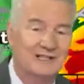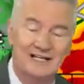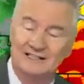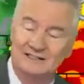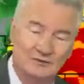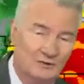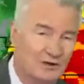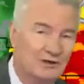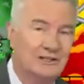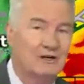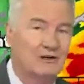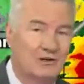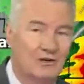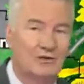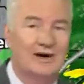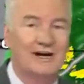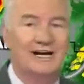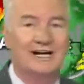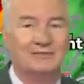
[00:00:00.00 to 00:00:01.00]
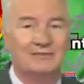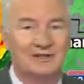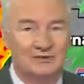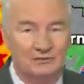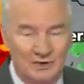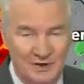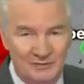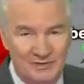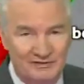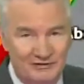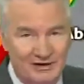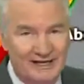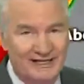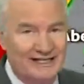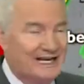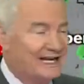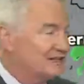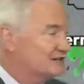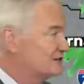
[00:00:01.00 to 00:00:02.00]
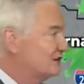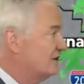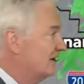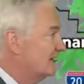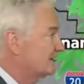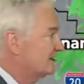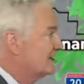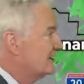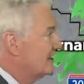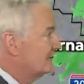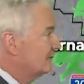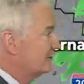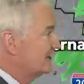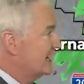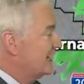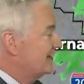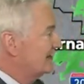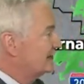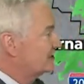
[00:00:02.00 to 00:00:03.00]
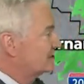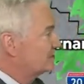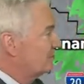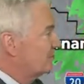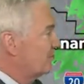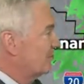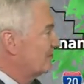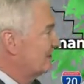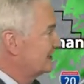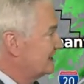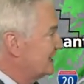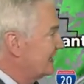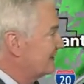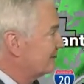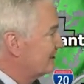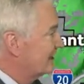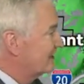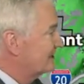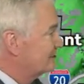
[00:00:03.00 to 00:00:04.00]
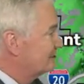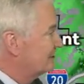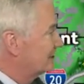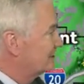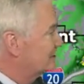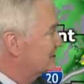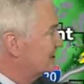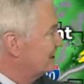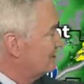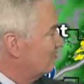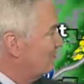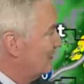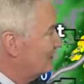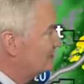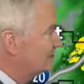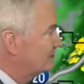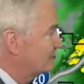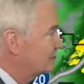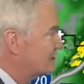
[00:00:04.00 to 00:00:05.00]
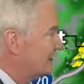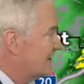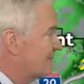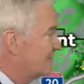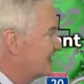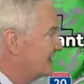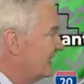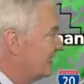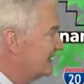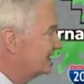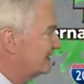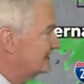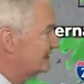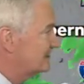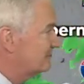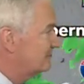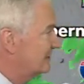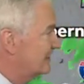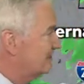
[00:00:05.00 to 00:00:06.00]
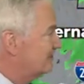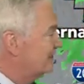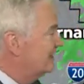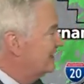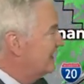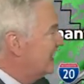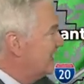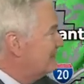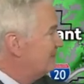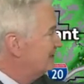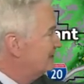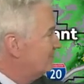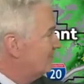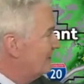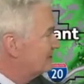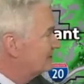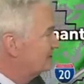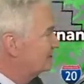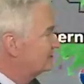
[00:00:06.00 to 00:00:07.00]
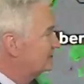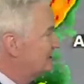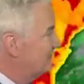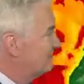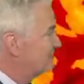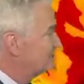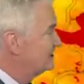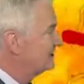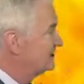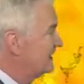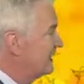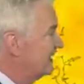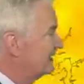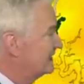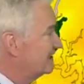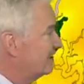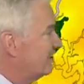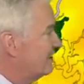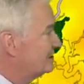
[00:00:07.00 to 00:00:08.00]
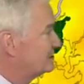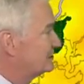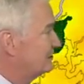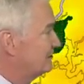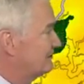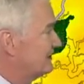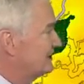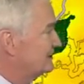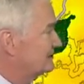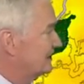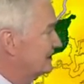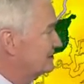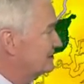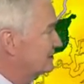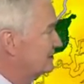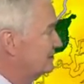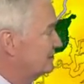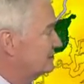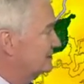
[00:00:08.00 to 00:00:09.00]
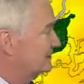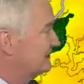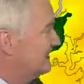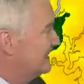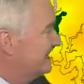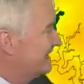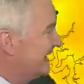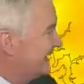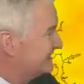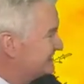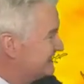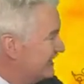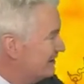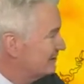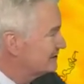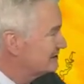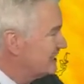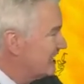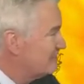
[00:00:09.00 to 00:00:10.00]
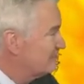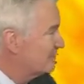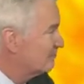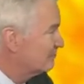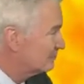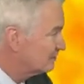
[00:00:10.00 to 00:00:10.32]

less. It won't go away, but it won't be raining as hard. For now, it is pouring down rain, as you can see. Western Shelby County in the Bibb, up into western Jefferson County, also around Tuscaloosa. That's now on top of